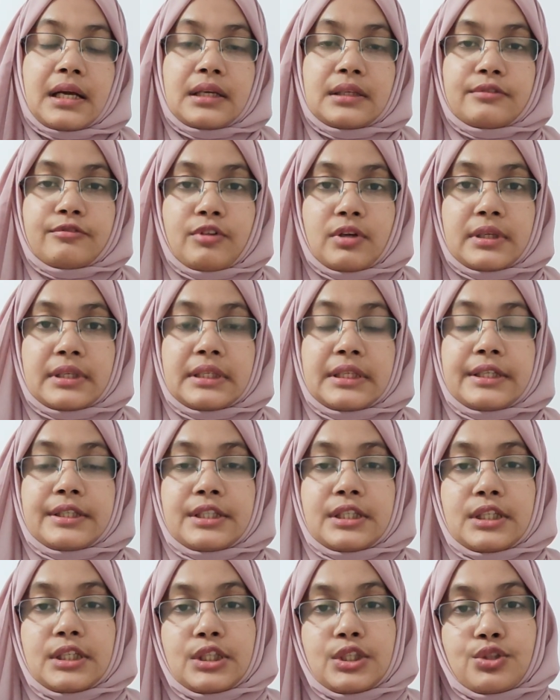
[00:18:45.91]
and
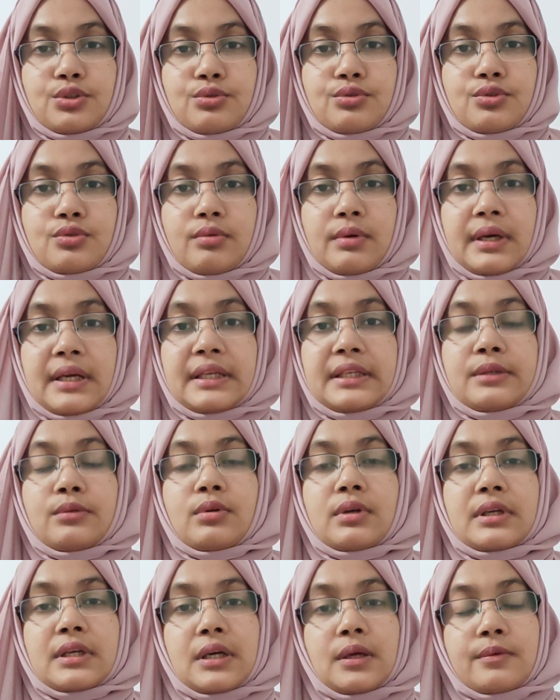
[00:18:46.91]
fertility issues while
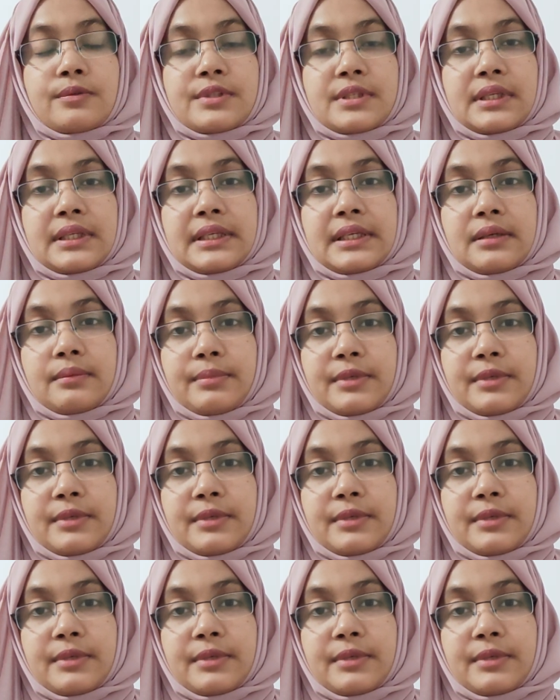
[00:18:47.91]
you are counseling